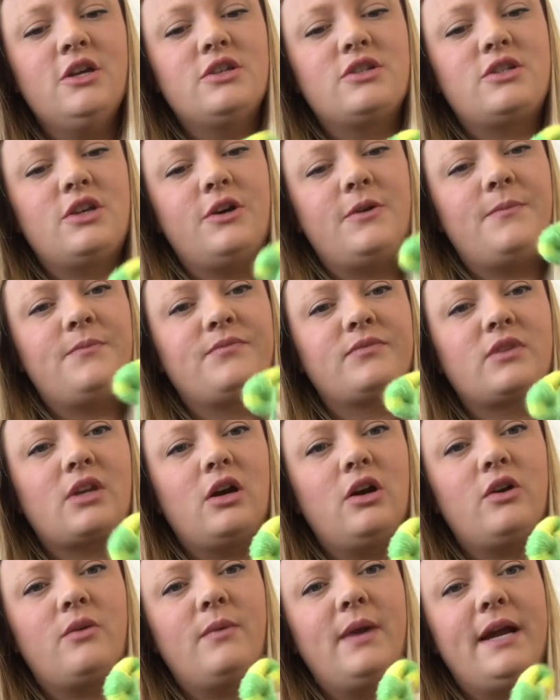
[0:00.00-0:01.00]
So
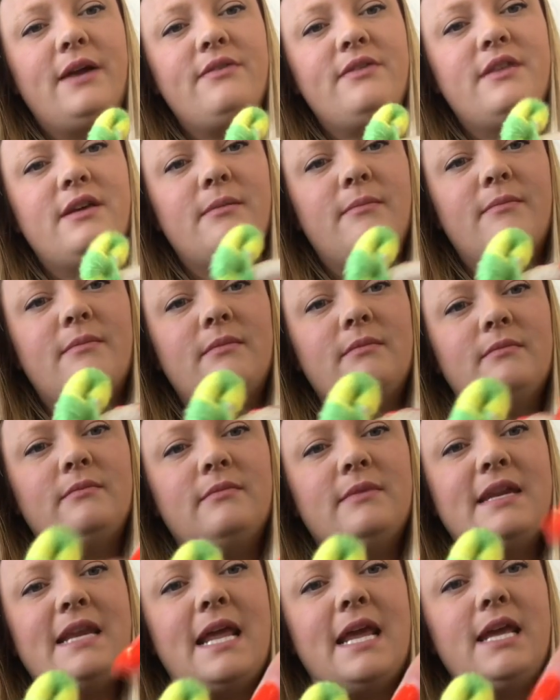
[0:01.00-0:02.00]
around the
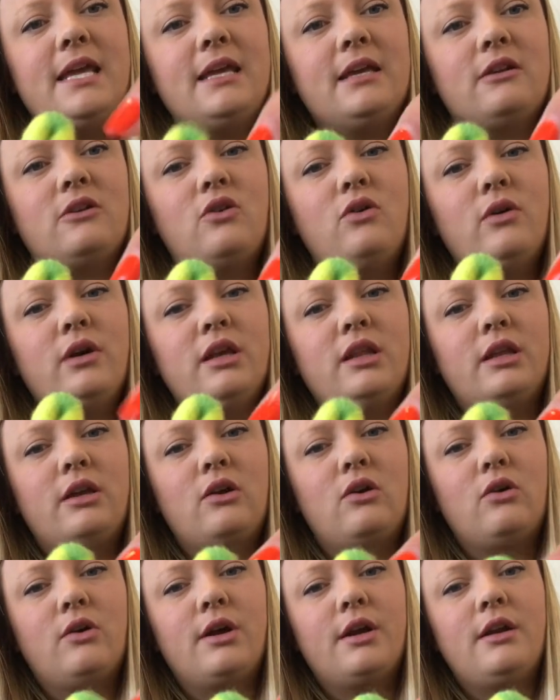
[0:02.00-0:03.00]
naked
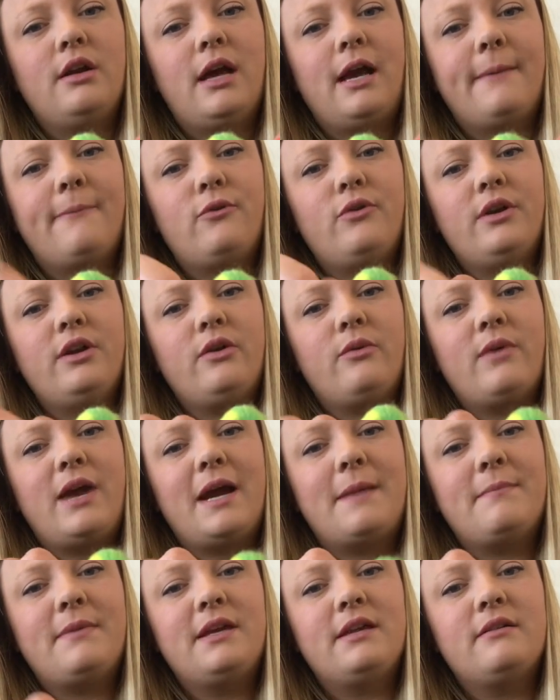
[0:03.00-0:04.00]
coiling cord, I'm going to
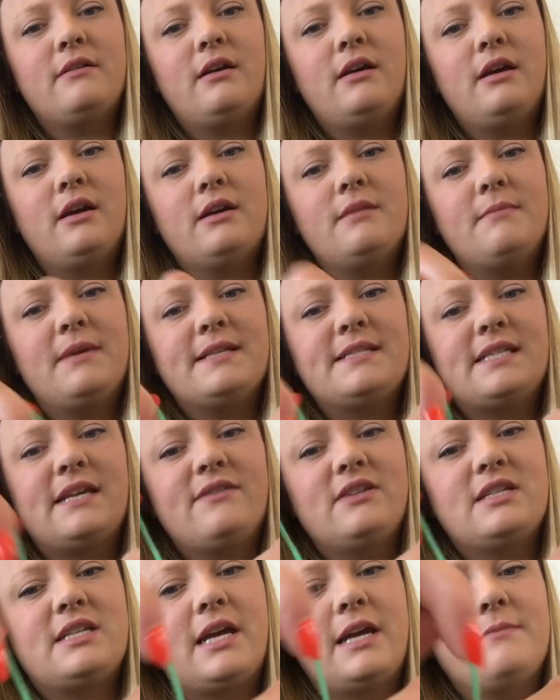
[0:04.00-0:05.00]
wrap it my
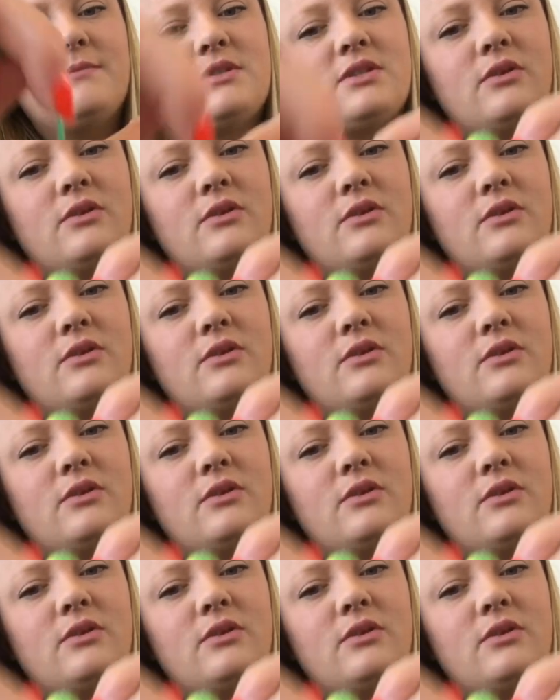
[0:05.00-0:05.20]
7 times.